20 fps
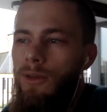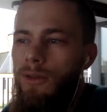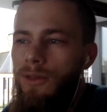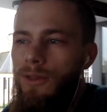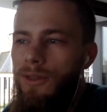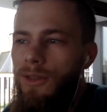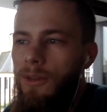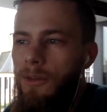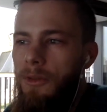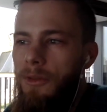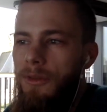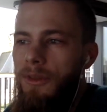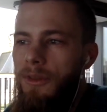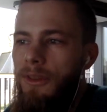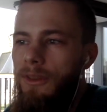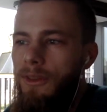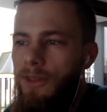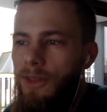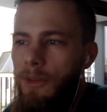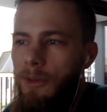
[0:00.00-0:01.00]
some
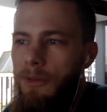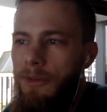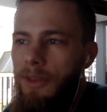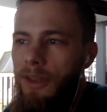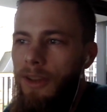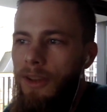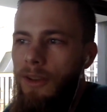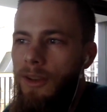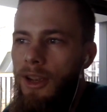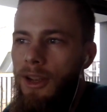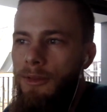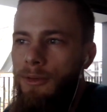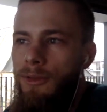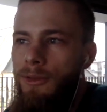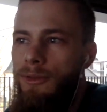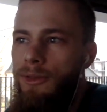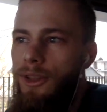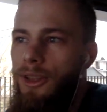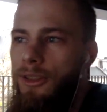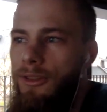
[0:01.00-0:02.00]
of that you get for
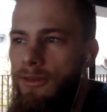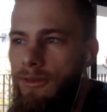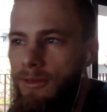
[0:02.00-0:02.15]
free.